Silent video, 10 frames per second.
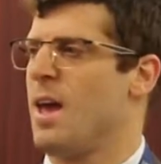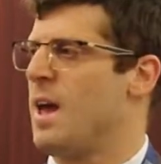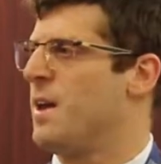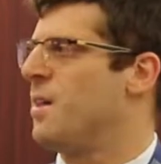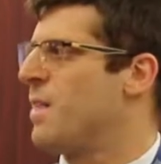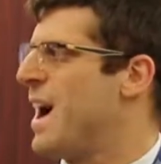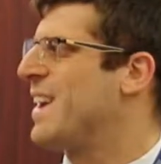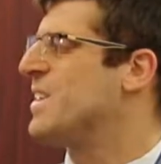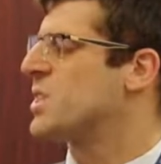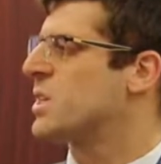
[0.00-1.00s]
And
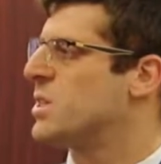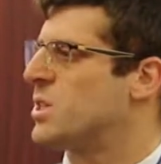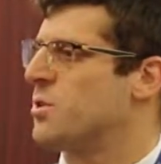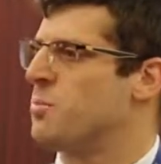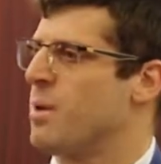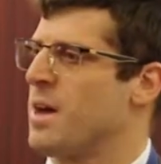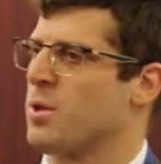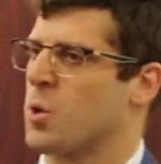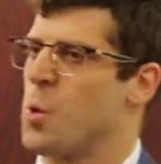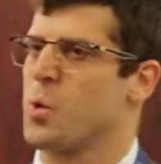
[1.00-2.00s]
that is considered by
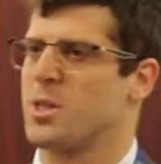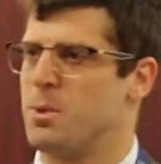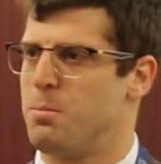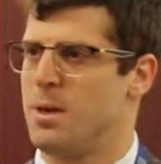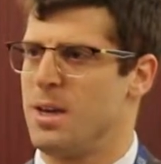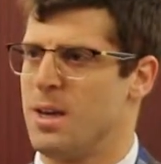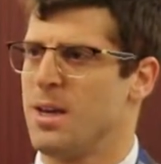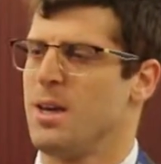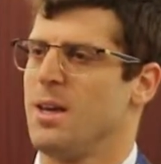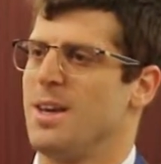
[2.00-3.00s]
the court to be
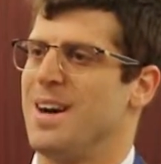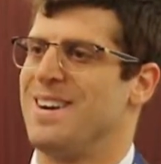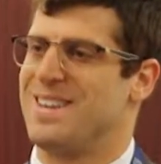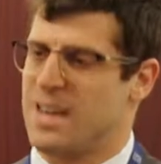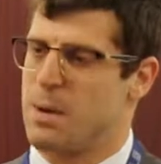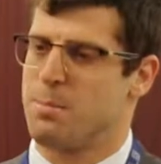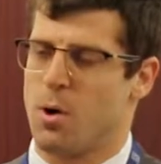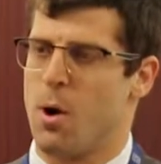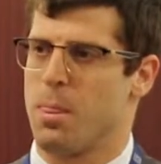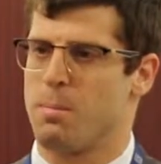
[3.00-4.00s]
an
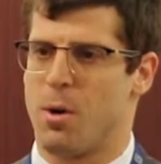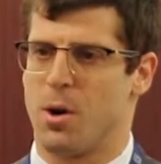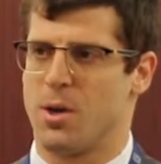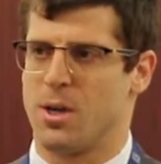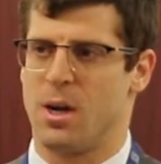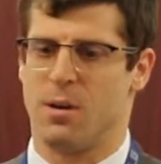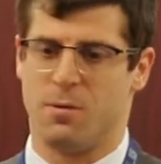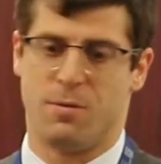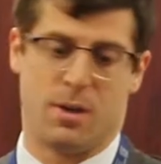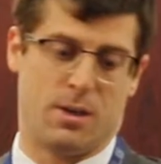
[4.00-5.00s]
attempt on the part
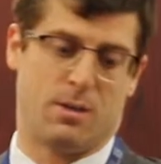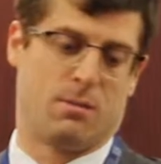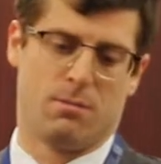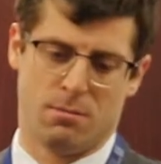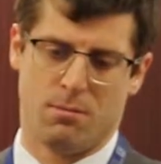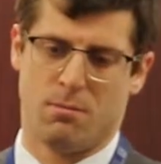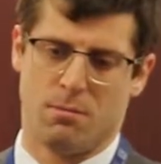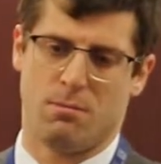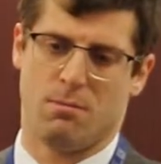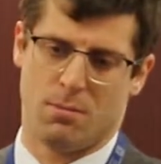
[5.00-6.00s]
of
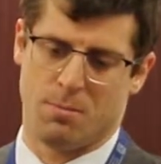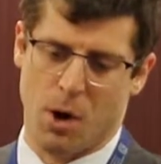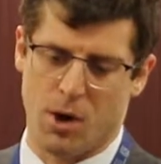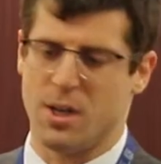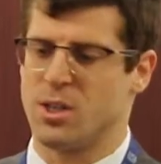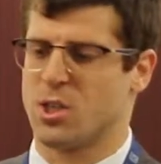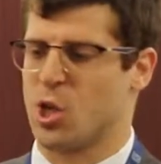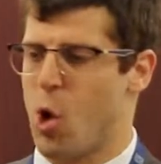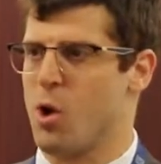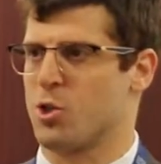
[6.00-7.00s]
parties
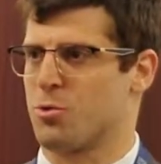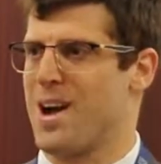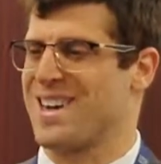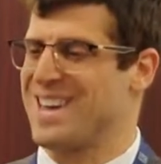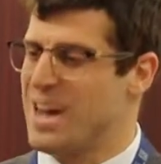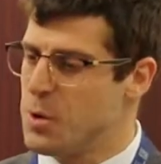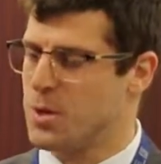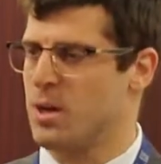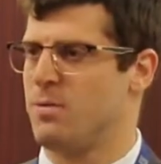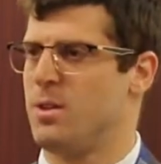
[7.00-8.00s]
to contract
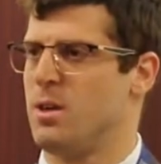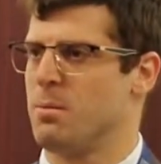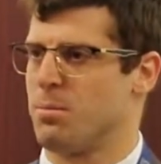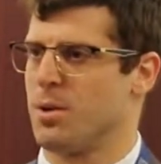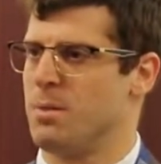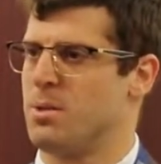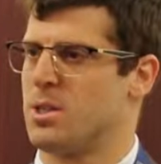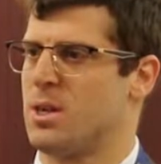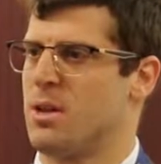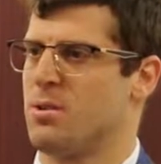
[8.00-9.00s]
out of the Employment
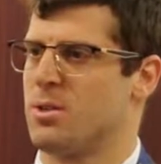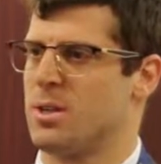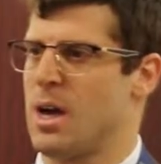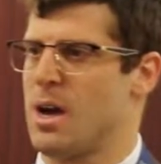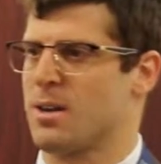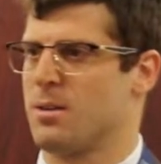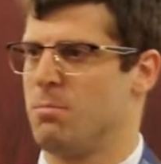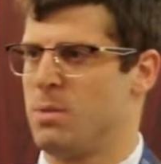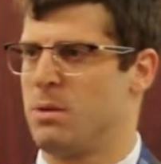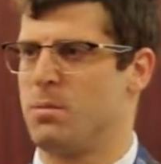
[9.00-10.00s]
Standards Act
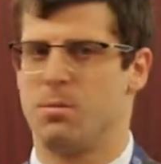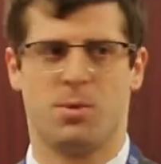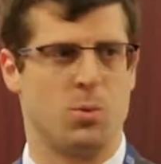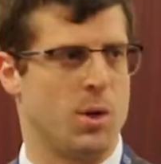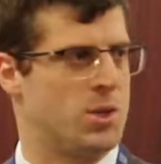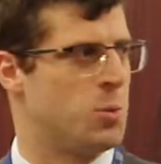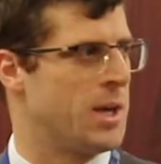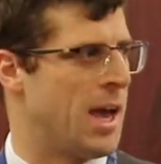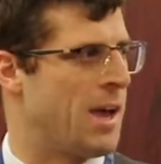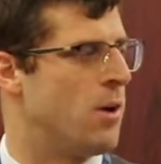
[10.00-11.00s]
minimums, which
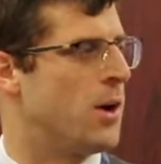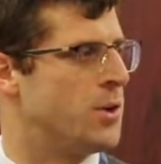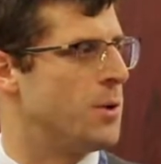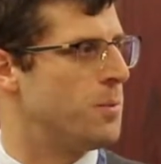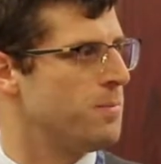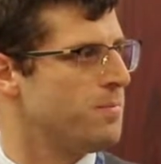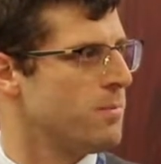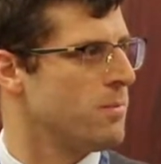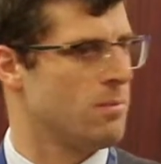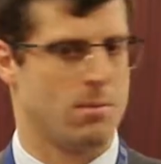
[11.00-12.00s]
we cannot do.
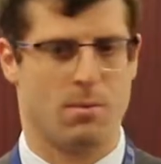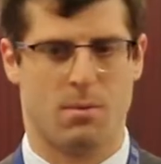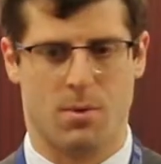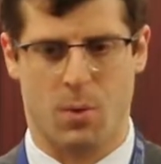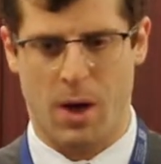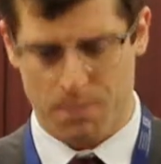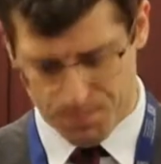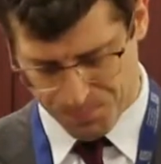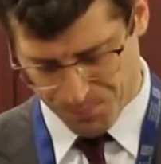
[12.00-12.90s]
Okay?